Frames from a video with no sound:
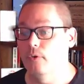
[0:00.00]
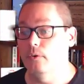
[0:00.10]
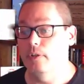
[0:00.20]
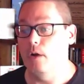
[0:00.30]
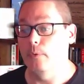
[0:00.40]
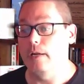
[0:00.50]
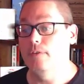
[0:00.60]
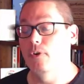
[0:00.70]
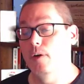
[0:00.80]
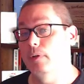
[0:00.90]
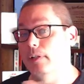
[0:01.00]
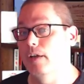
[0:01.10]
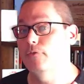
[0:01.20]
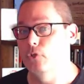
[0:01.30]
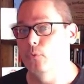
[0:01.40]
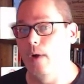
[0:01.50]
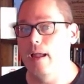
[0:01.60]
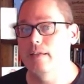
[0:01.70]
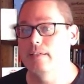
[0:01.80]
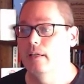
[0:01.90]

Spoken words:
that read from left to right,